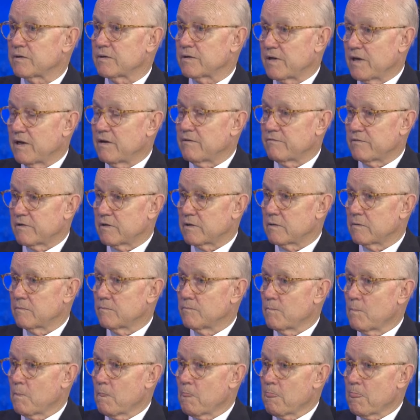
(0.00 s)
given
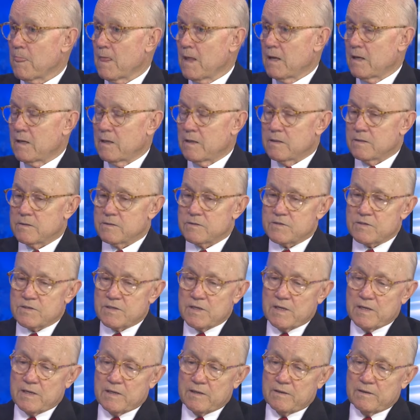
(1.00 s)

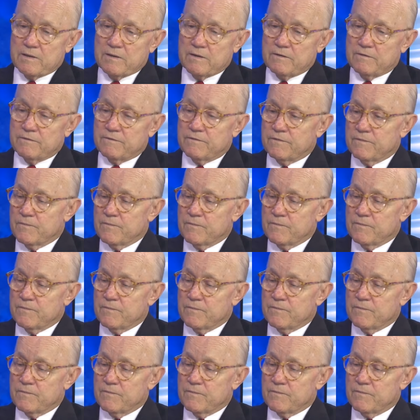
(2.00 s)
instead of